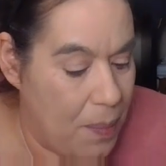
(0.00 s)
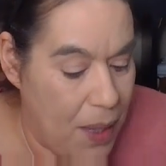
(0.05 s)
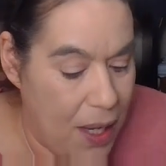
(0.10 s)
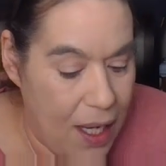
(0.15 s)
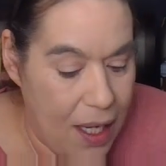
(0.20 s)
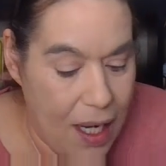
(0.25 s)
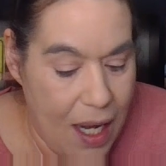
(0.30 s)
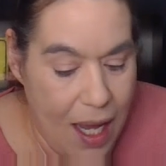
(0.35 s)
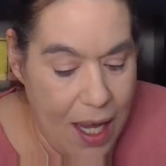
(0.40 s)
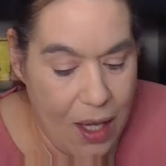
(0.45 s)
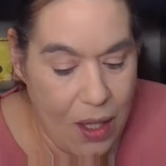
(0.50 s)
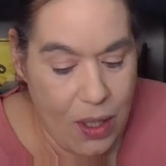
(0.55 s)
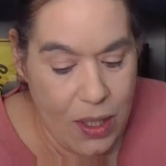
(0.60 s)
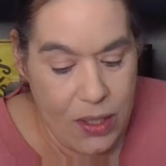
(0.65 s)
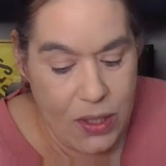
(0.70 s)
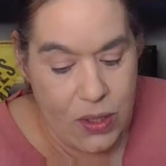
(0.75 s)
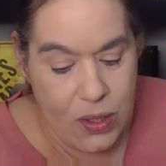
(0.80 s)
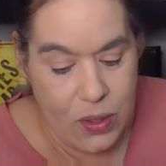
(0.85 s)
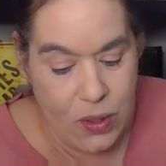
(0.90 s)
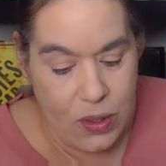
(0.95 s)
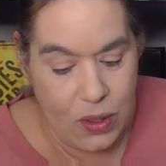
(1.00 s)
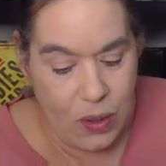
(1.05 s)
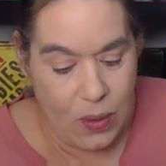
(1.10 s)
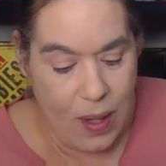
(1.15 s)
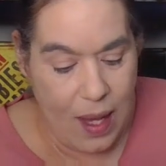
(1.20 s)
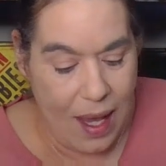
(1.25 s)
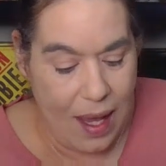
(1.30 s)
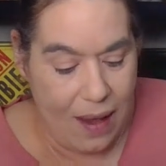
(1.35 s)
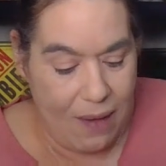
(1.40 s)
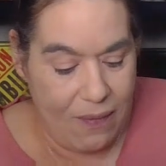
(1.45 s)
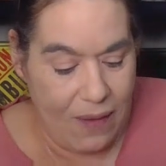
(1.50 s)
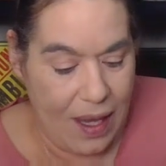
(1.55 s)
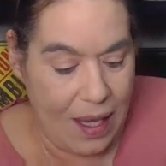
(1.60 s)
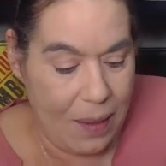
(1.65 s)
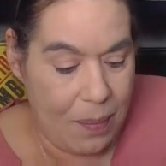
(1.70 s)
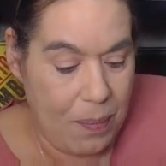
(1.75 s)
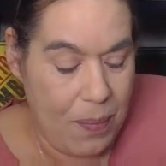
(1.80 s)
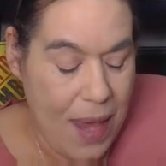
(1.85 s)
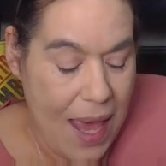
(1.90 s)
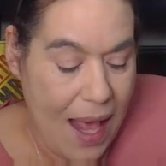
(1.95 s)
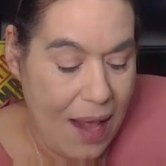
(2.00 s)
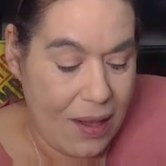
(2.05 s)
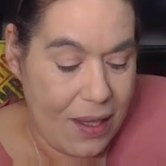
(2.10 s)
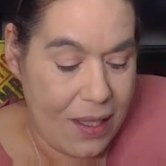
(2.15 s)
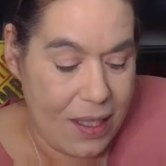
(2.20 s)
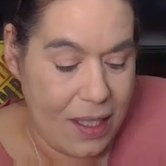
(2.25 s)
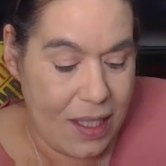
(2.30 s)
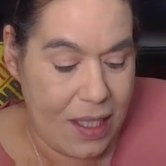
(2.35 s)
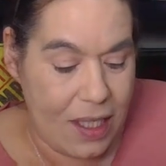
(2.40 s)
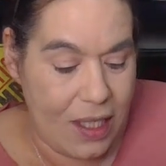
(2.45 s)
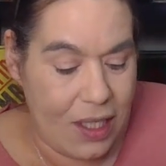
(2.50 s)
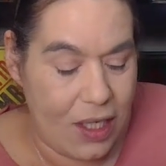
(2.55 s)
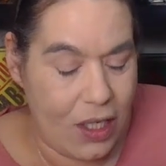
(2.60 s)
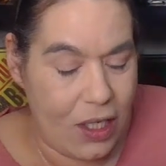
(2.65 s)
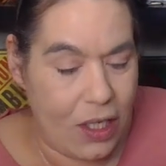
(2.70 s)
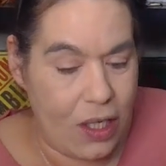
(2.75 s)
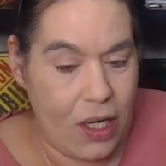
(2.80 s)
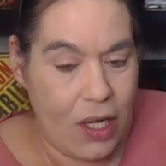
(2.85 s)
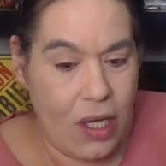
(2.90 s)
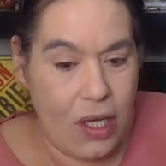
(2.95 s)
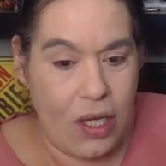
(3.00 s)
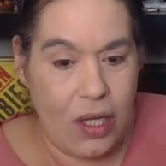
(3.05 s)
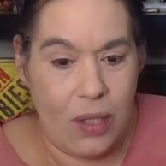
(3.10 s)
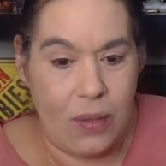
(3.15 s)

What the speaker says: but I also do have a palette here,